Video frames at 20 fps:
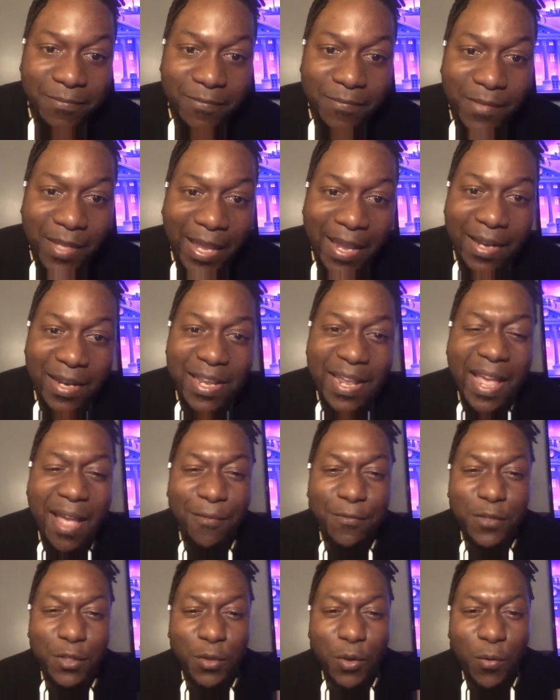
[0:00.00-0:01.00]
And he
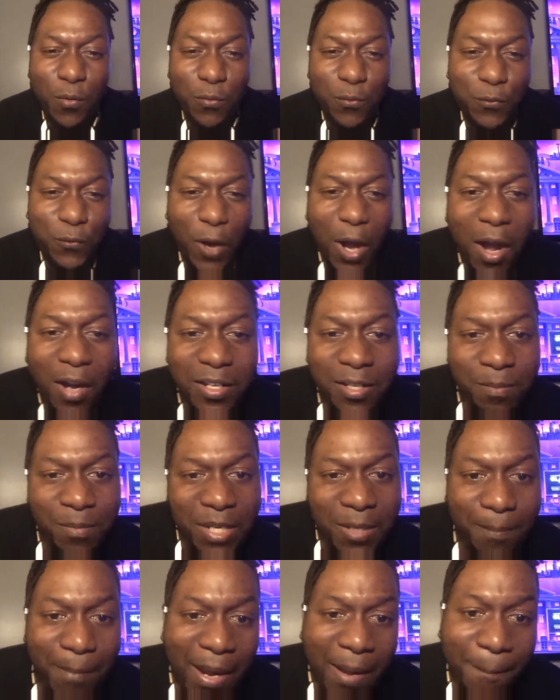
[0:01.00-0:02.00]
have to go far to
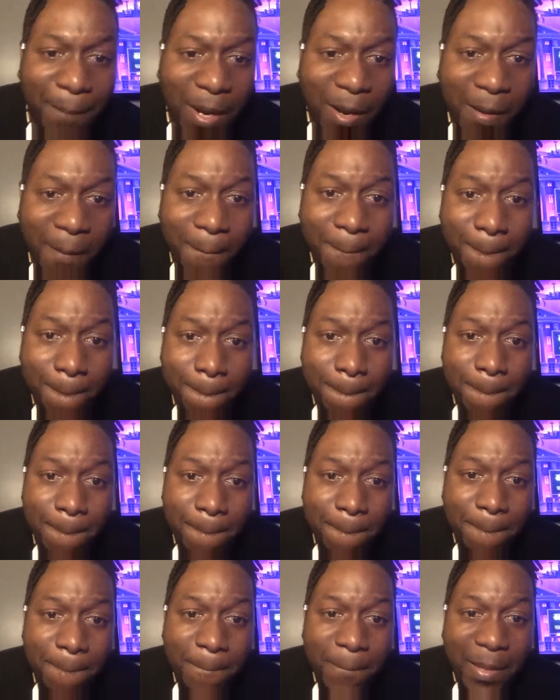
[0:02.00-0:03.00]
meet my mom.
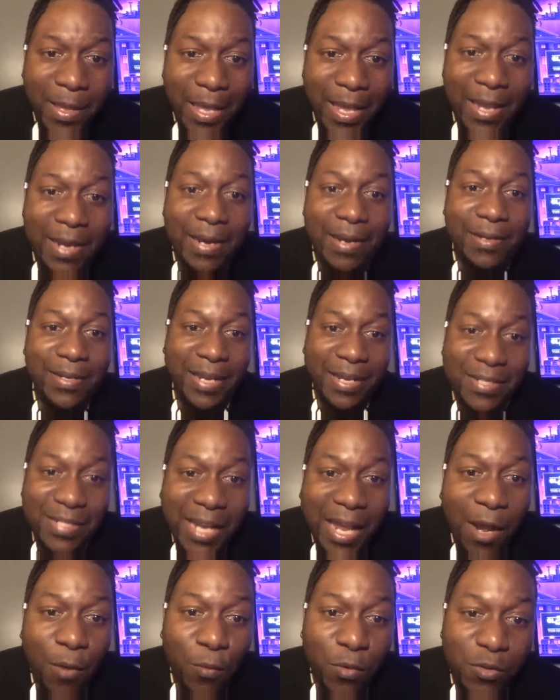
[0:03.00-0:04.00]
And that's
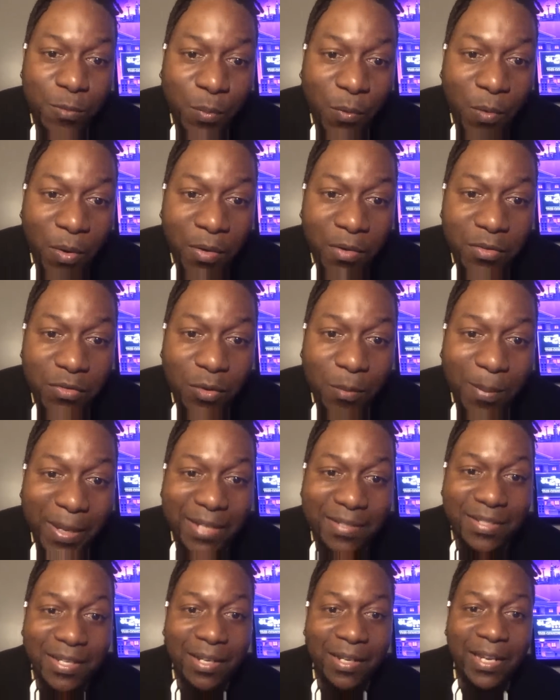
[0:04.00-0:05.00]
how I was born. So
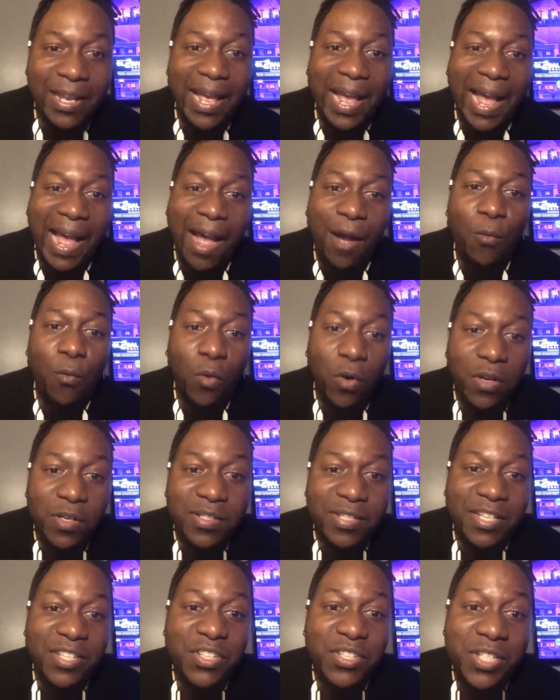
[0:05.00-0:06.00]
basically, I was
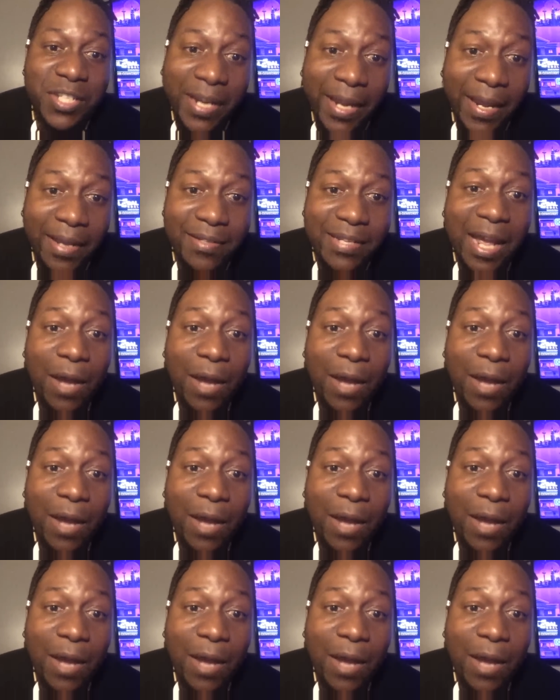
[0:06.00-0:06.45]
his chance. I